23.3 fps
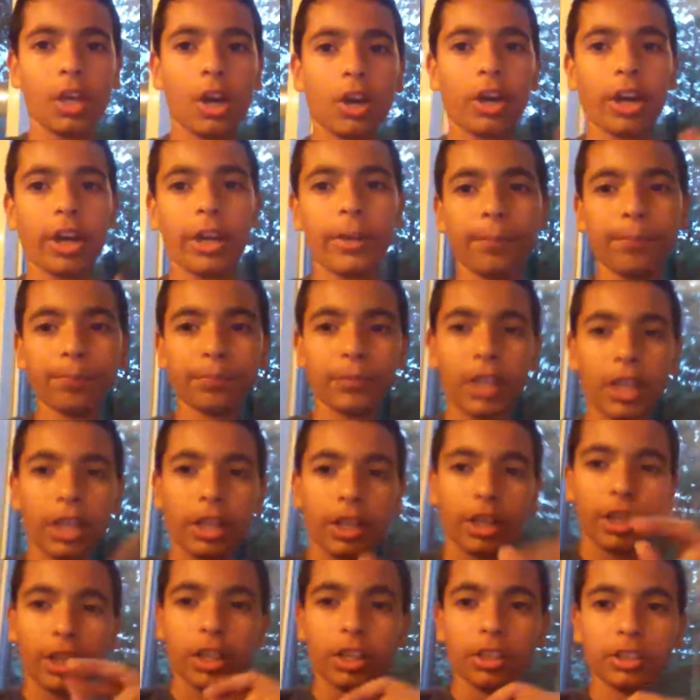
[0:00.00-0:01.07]
okay,
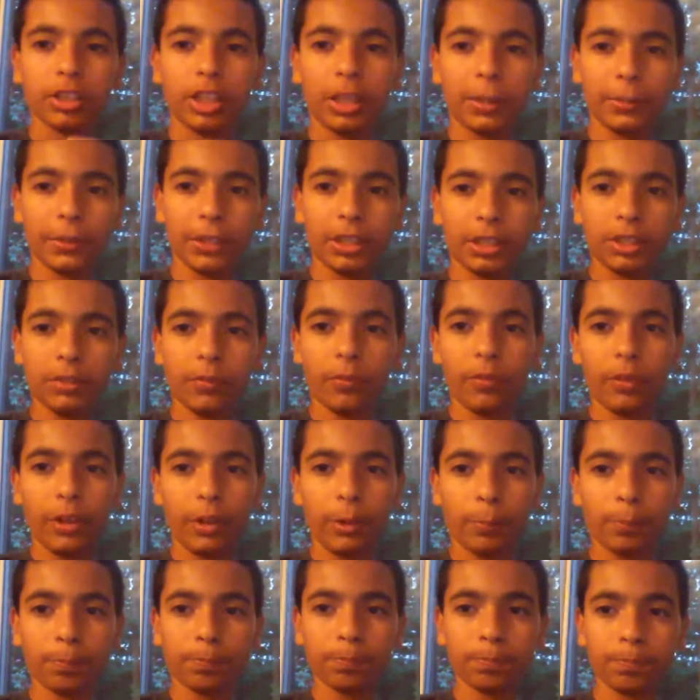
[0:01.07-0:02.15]
time to end the video.